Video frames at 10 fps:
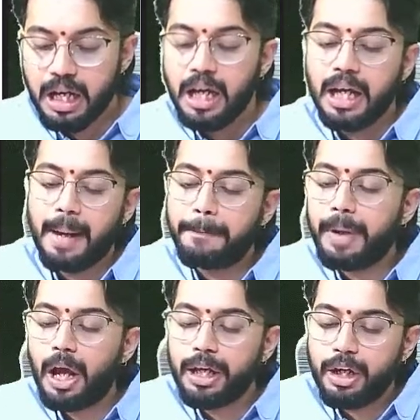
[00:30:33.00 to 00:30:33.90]

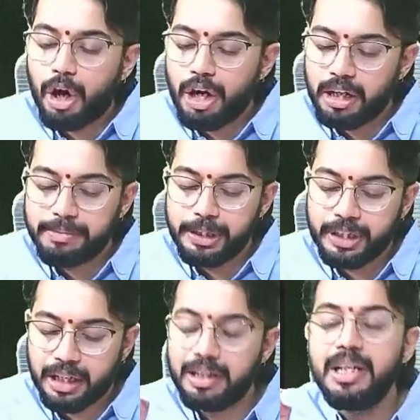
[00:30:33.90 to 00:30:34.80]
Employee
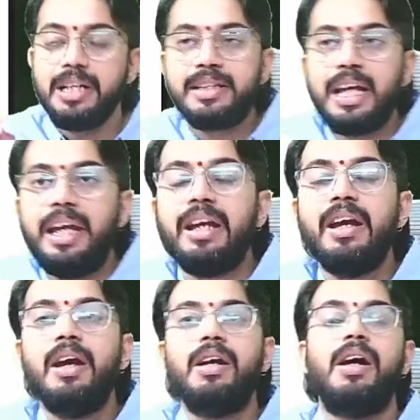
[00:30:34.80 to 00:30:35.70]
contribution. See,
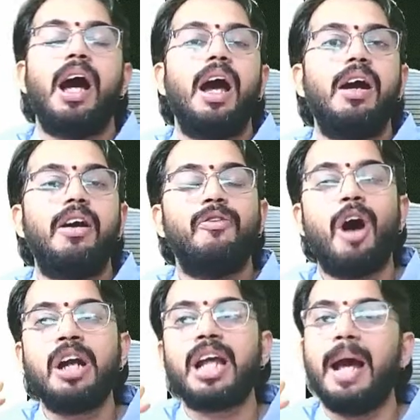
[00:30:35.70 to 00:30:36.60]

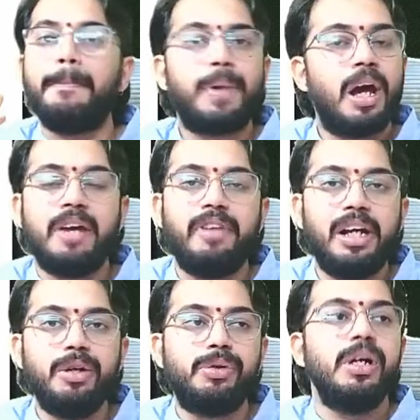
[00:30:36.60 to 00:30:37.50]
what employer will
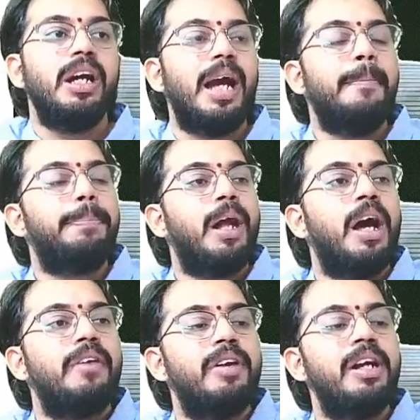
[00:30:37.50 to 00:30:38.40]
do?
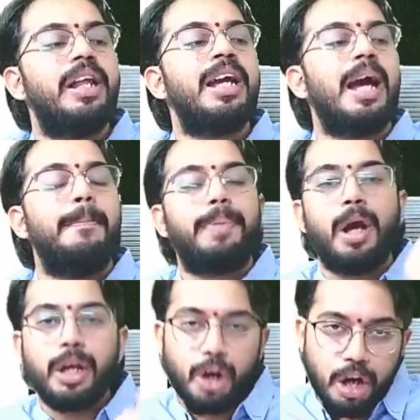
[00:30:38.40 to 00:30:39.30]
Employer will take employee
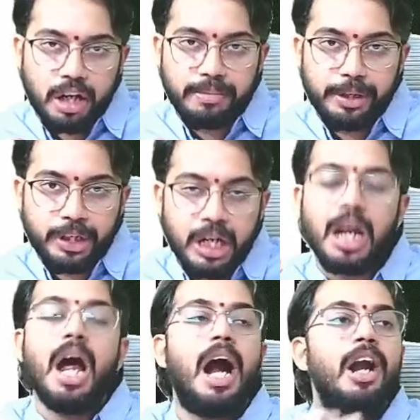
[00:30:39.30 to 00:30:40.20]
contribution
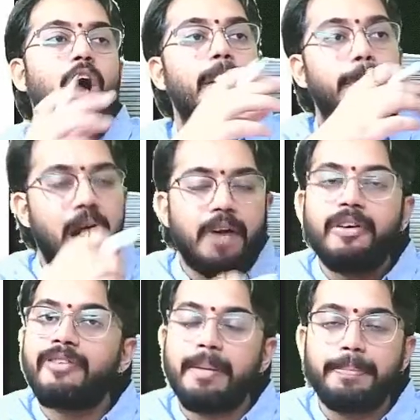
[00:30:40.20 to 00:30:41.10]
and on behalf of
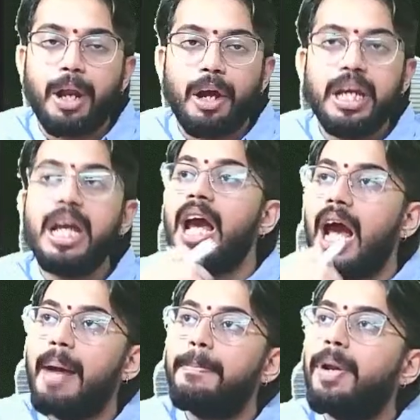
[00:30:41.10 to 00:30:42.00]
employee,
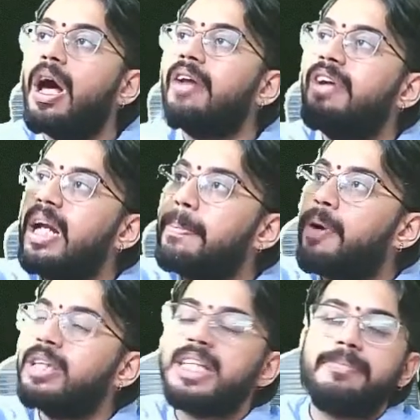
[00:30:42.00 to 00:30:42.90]
employer will
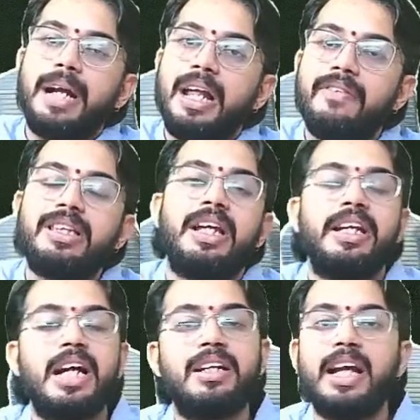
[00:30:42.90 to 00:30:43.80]
deposit money with
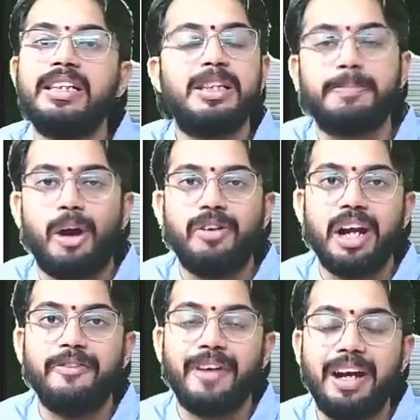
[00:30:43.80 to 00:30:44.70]
recognized
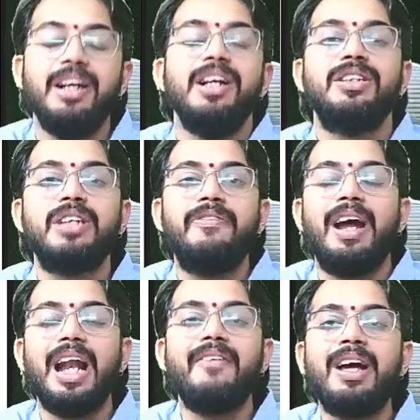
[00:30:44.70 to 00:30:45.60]
provident fund. So
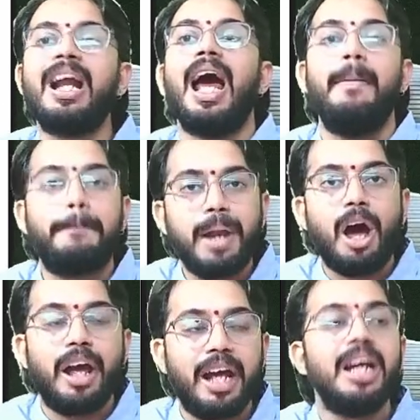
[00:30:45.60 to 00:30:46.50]
whenever
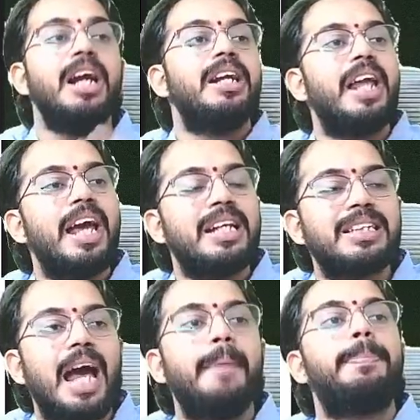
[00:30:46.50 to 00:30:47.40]
employer takes
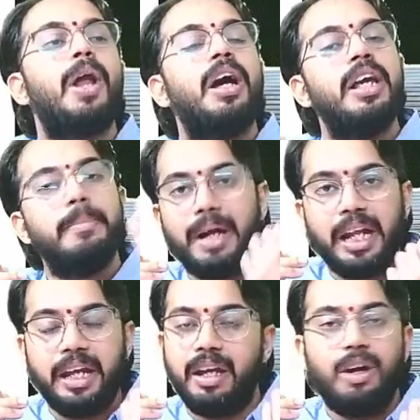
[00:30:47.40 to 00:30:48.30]
employee
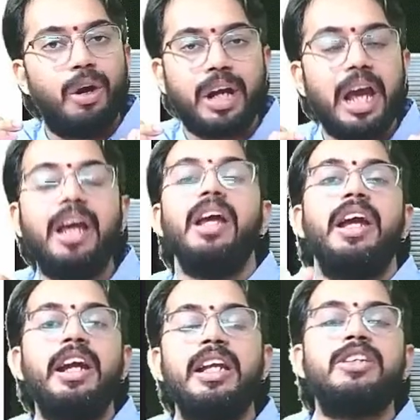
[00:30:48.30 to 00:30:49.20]
money, okay,
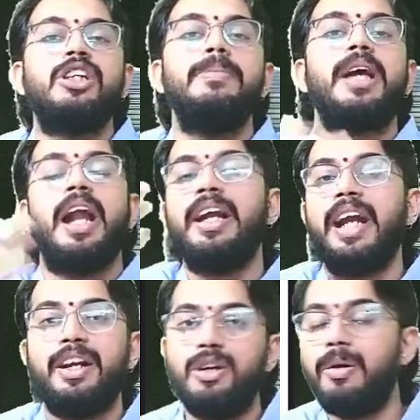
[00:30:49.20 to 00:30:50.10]
it is to be
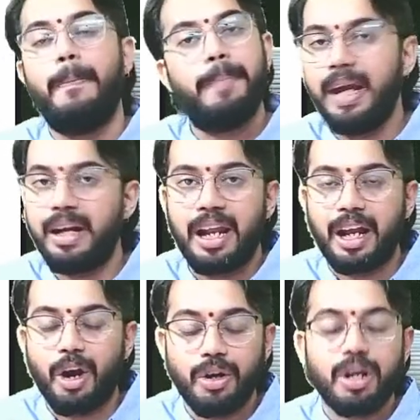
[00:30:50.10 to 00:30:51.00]
credited to P&L
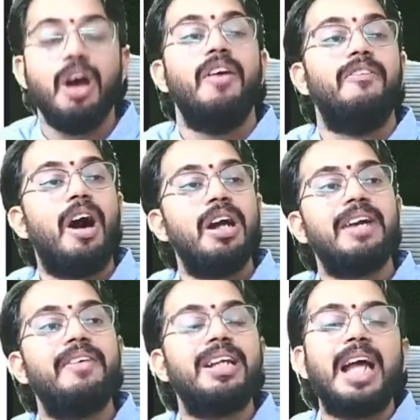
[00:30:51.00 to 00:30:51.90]
account.
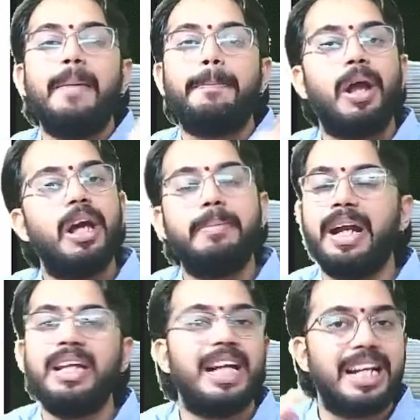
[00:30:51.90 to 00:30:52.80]
Whatever the employee money
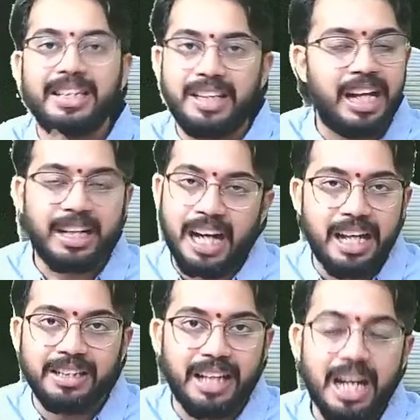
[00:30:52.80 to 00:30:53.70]
that is deducted
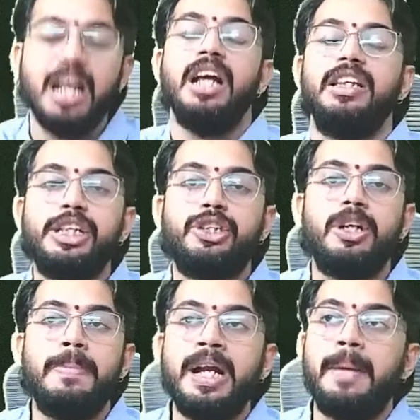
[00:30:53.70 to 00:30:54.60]
is there, this should
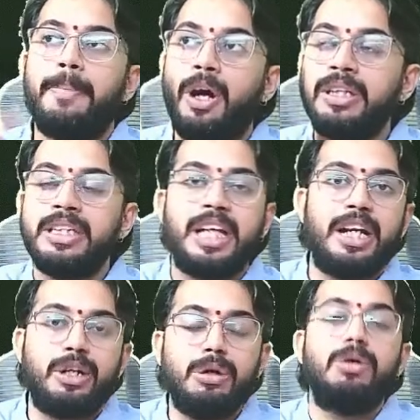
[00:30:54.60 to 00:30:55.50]
be deposited
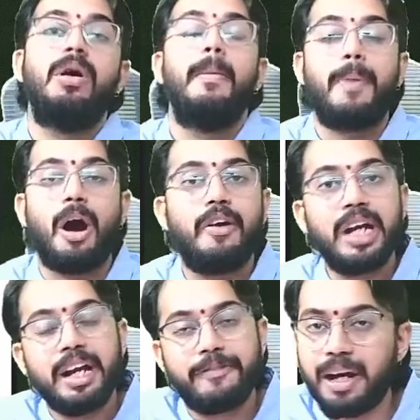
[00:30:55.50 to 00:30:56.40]
to
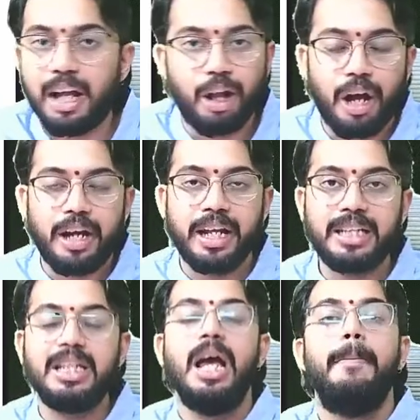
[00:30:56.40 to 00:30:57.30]
provident fund authorities
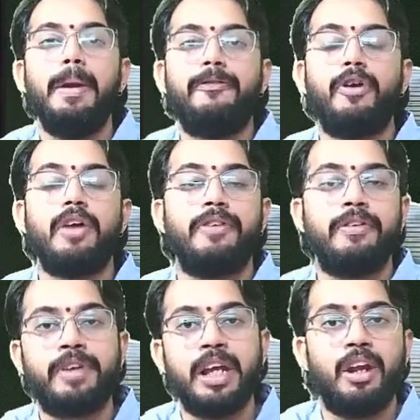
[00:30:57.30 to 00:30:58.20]
before
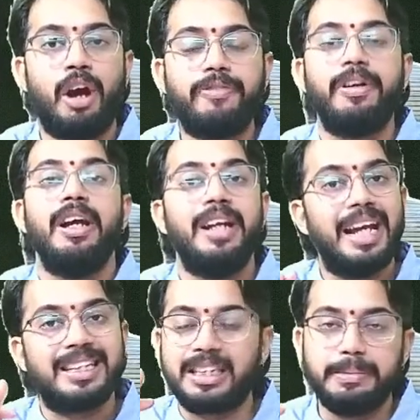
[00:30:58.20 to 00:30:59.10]
15 of
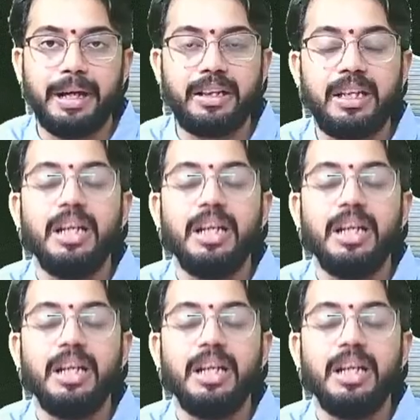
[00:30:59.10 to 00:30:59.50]
next month.